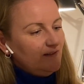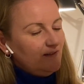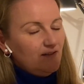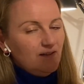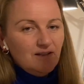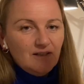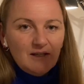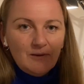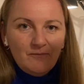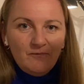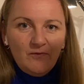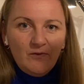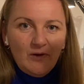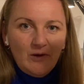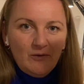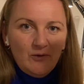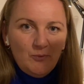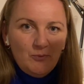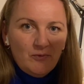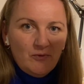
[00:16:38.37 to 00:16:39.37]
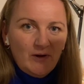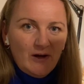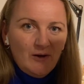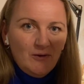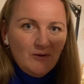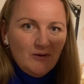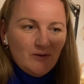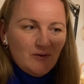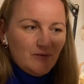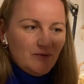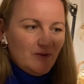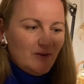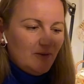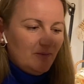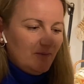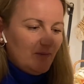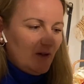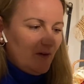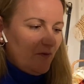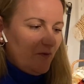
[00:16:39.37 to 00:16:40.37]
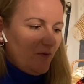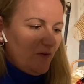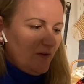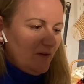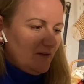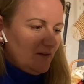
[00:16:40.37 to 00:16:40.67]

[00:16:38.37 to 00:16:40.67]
and I'm very proud of them. I think